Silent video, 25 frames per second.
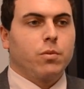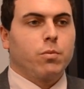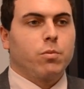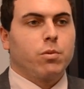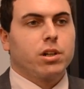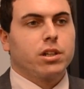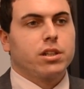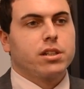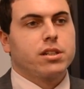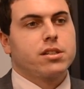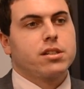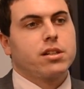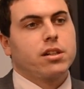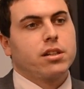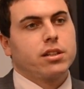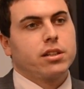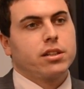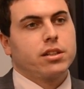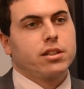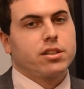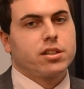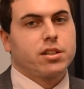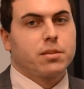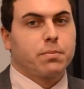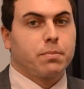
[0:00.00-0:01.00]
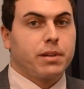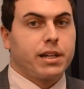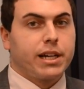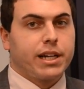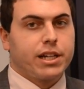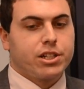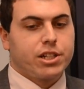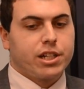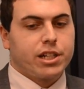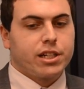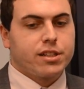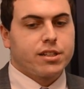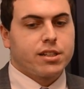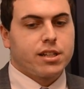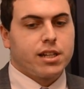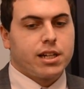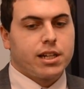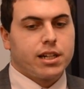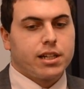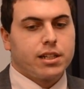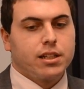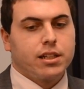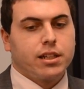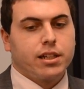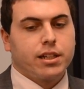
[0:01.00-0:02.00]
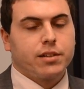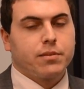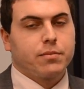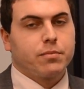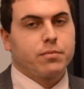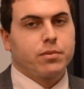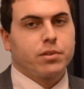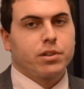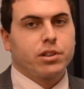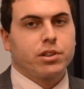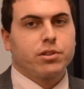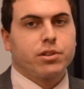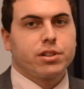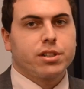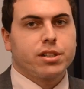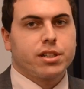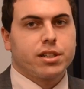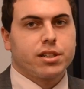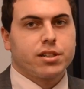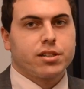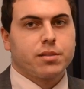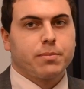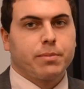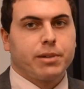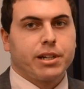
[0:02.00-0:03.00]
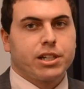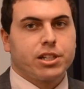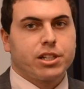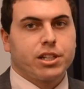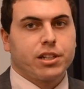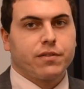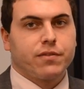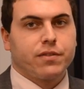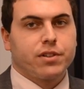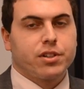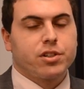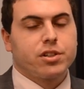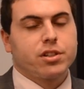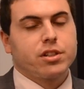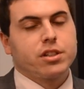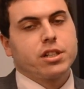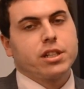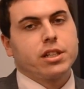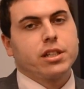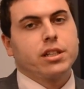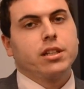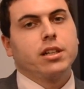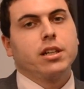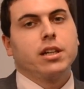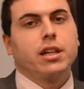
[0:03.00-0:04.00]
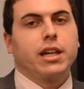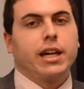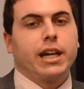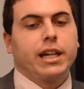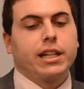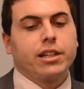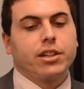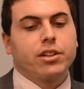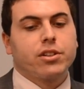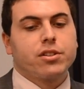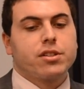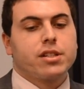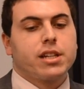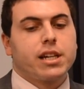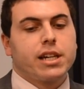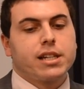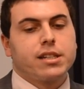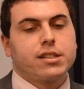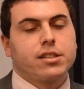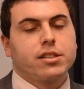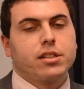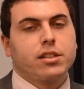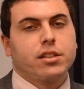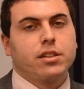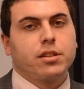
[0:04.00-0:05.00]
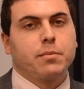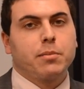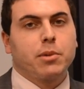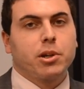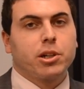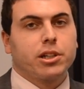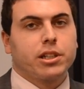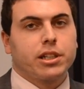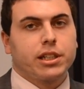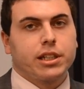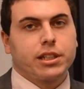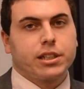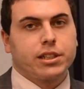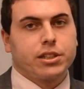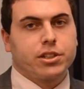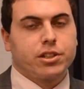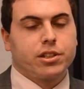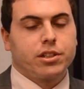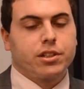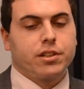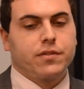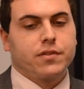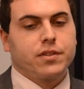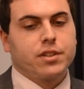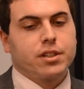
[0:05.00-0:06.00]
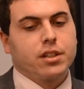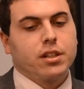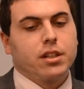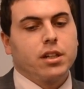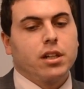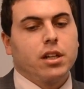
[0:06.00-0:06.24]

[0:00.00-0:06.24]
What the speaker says: One is on the supply chain side and increasing its supply chain efficiency, and the other side is the marketing initiatives.